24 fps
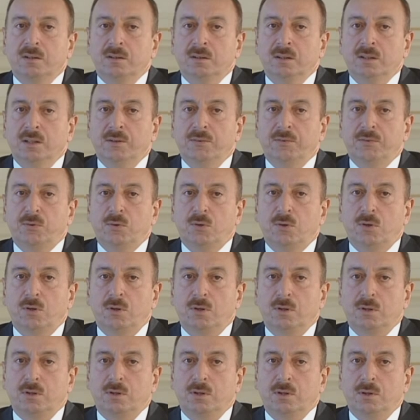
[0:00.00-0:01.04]

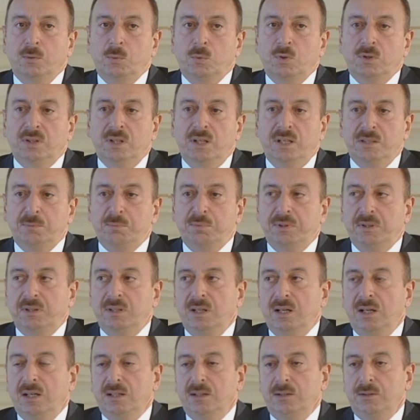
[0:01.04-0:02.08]
Therefore, what has been
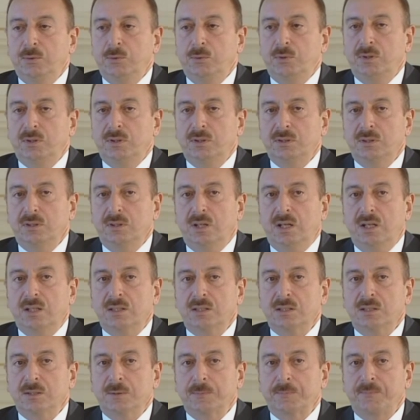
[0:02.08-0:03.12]
done during the
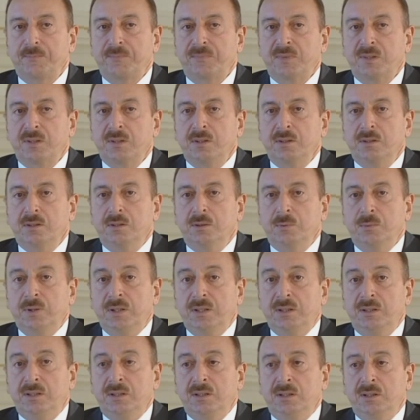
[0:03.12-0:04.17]
last
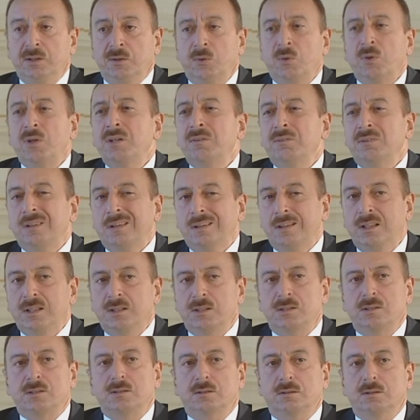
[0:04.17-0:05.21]
20 or even
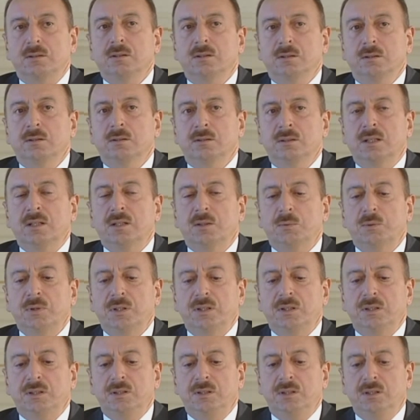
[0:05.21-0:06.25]
less than
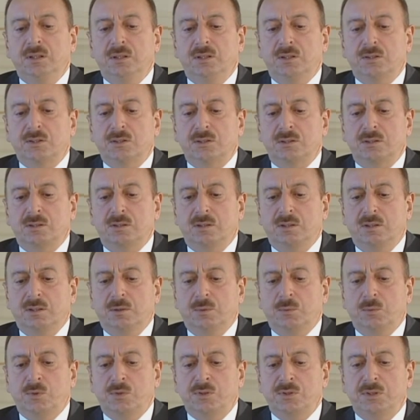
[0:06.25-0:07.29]
20 years
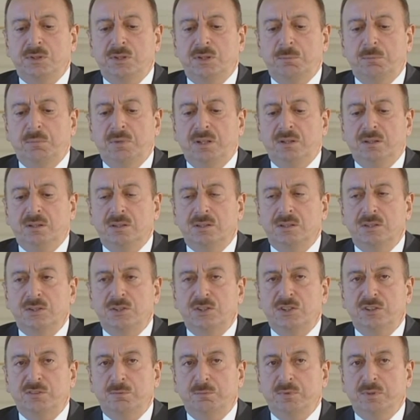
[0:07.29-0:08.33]
was a tremendous
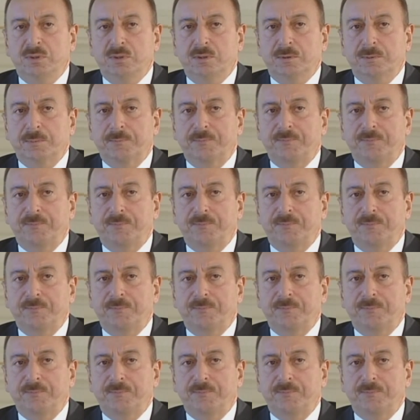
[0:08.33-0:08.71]
achievement.